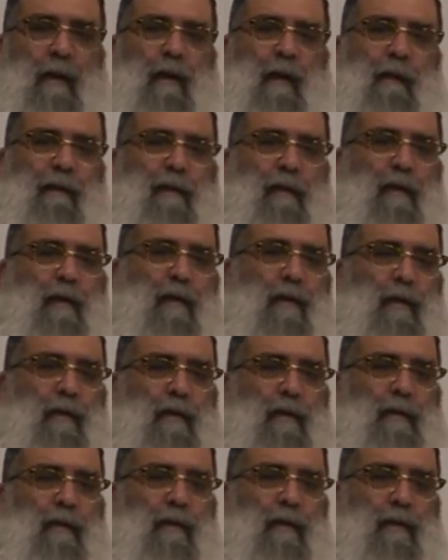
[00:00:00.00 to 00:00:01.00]
if you
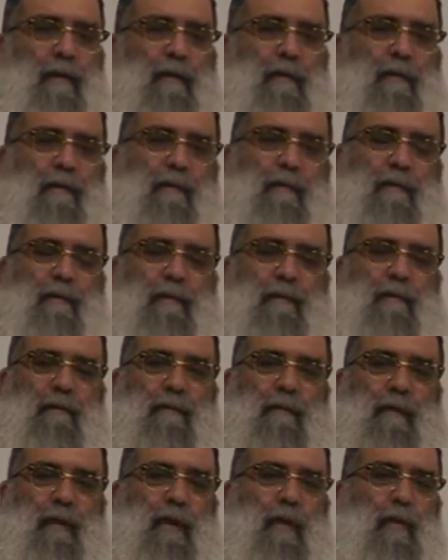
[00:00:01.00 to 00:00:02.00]
could,
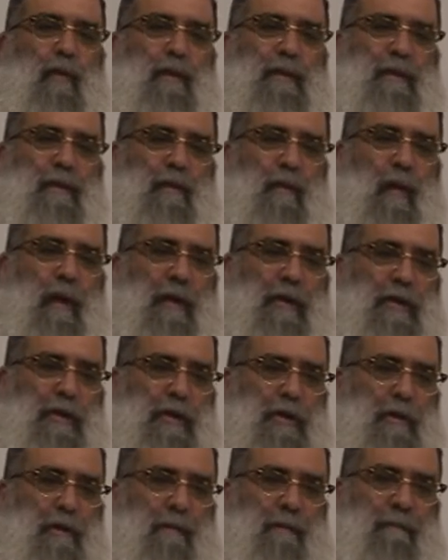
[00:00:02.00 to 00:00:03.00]
you would
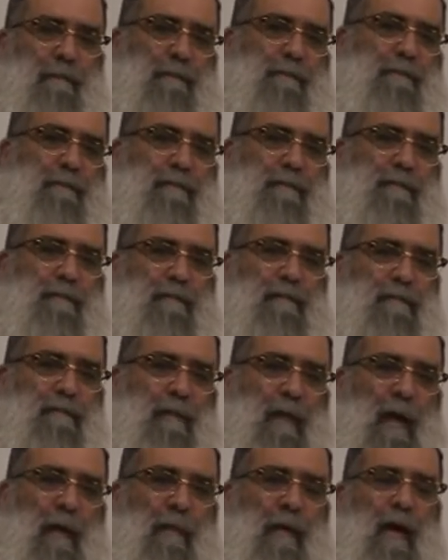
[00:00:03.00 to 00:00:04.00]
switch.
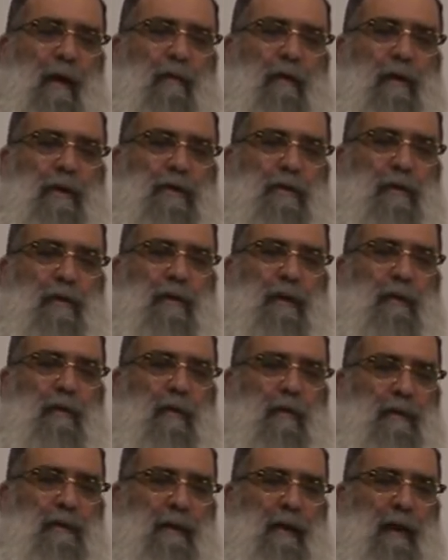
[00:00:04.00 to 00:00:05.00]
I'm not quite sure that
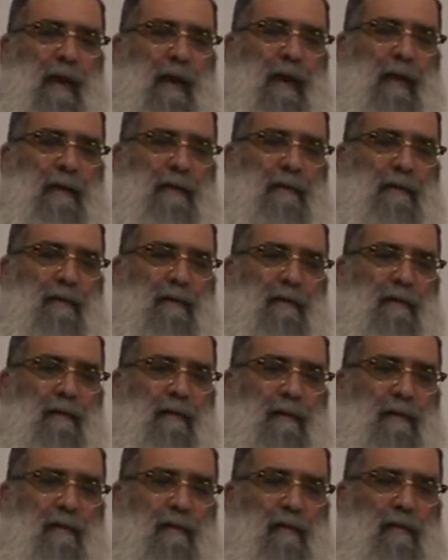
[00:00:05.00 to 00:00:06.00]
those guys
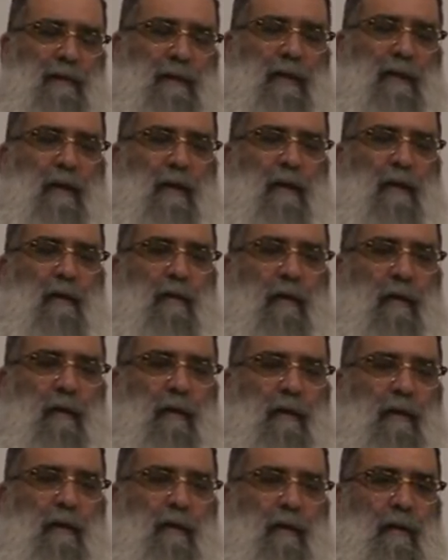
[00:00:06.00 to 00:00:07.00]
who sit down in
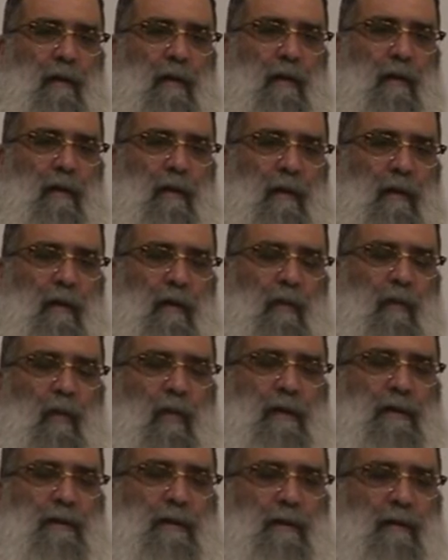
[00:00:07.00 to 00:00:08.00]
Kollel, who
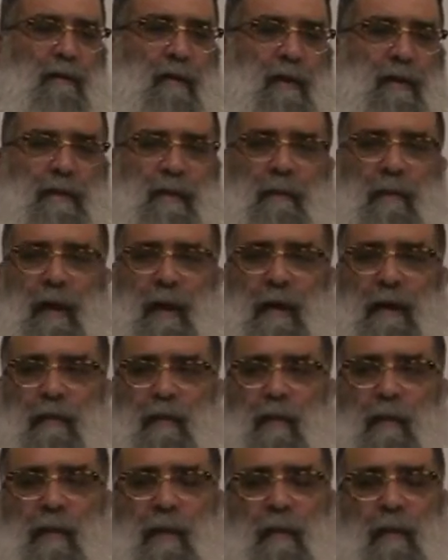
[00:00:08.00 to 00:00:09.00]
are serious about it,
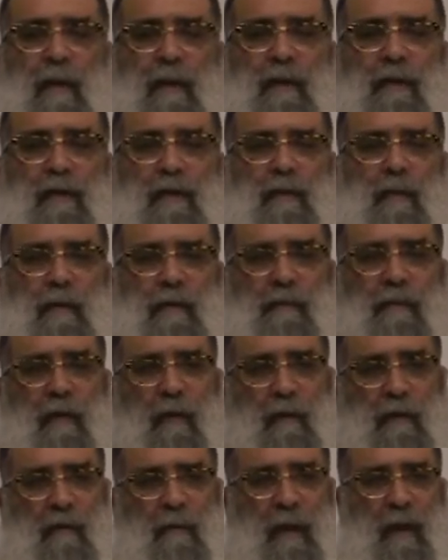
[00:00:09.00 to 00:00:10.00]
will be willing to switch for
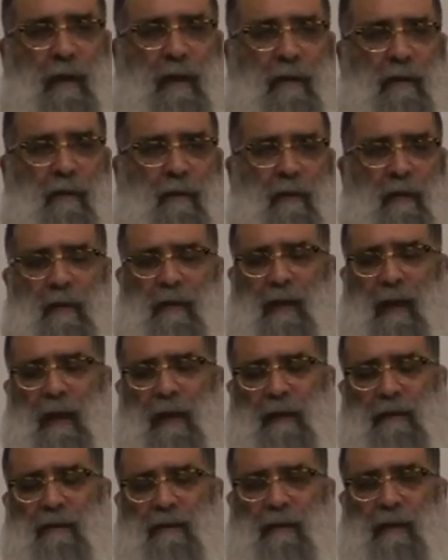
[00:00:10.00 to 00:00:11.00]
all the money in the world. They're not
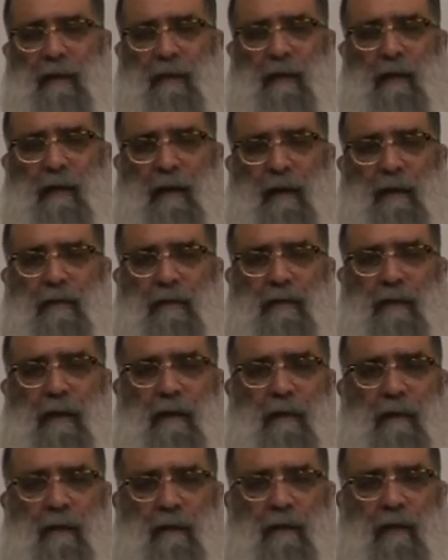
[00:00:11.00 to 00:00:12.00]
interested in that. They're interested
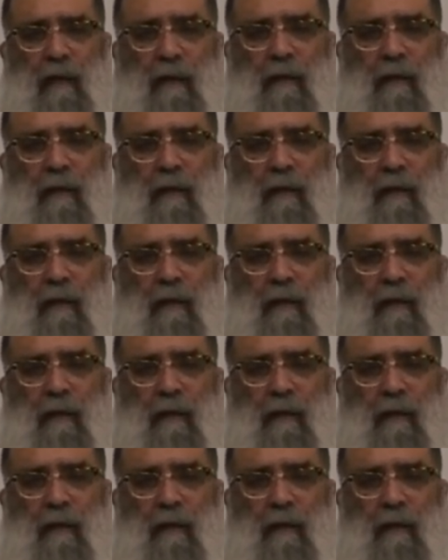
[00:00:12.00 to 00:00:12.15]
in